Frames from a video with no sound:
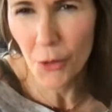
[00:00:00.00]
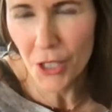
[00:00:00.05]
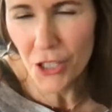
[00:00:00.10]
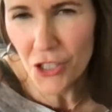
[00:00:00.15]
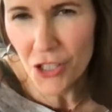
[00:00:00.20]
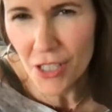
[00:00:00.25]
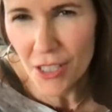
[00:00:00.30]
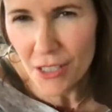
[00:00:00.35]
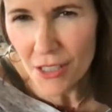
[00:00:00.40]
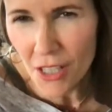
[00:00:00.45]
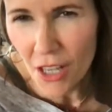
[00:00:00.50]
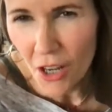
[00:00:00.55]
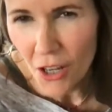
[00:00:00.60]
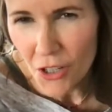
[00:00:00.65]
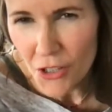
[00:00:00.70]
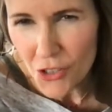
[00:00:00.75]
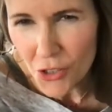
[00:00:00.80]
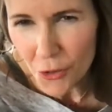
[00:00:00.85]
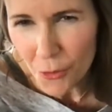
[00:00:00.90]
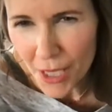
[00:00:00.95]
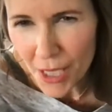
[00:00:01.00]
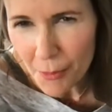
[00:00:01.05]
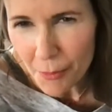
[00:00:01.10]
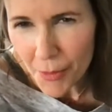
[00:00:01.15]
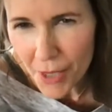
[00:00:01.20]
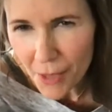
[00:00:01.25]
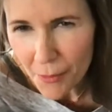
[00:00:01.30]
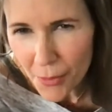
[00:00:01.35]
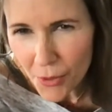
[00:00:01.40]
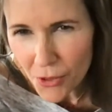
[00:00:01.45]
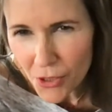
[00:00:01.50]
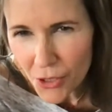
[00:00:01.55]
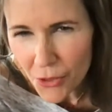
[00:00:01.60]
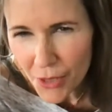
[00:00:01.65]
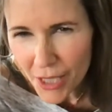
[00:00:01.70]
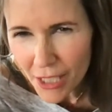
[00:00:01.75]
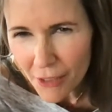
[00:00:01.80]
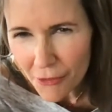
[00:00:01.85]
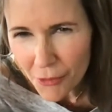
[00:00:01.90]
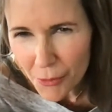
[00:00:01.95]
questions. So many people
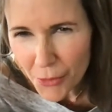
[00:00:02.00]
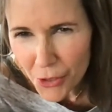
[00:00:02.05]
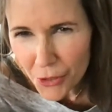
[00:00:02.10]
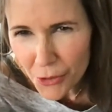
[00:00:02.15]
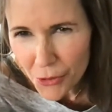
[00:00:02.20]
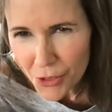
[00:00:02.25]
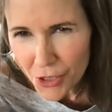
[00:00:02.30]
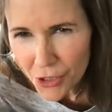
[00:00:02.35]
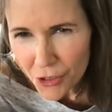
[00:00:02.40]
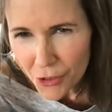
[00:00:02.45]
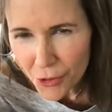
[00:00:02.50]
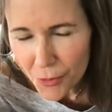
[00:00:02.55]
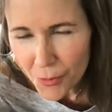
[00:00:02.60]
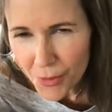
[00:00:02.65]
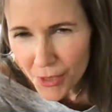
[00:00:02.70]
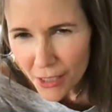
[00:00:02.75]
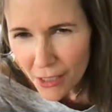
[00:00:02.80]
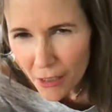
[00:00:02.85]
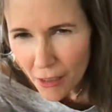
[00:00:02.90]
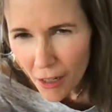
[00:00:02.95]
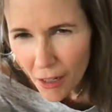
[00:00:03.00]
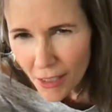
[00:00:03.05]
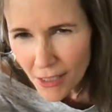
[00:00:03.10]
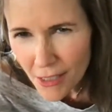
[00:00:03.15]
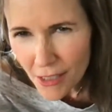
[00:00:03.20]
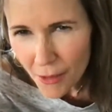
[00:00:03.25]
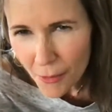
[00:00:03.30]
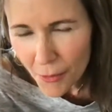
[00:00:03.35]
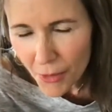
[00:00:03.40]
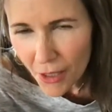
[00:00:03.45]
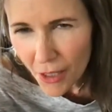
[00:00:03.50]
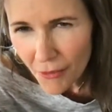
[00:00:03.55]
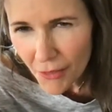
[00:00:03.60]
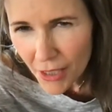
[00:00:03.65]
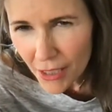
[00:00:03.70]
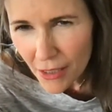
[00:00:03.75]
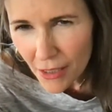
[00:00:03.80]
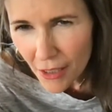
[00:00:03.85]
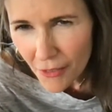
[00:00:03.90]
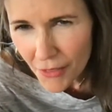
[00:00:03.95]
tuning in from YouTube. Awesome.
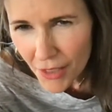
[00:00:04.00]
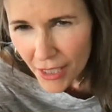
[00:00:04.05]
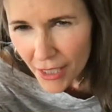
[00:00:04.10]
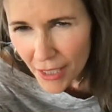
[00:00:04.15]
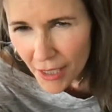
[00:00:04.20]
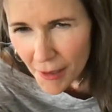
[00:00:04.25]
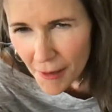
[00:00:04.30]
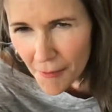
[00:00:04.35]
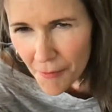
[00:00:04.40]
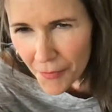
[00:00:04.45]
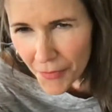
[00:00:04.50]
Lovely, lovely.